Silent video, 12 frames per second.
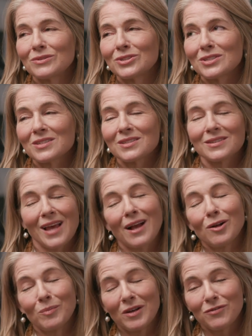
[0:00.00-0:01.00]
just
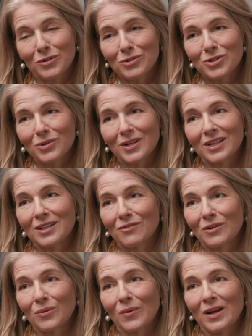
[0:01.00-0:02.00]
tackle my future in a
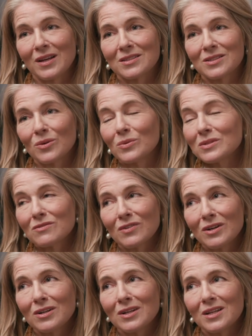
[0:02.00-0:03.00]
different way. So it was
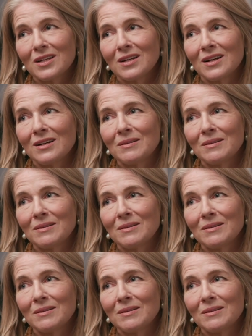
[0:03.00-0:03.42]
very,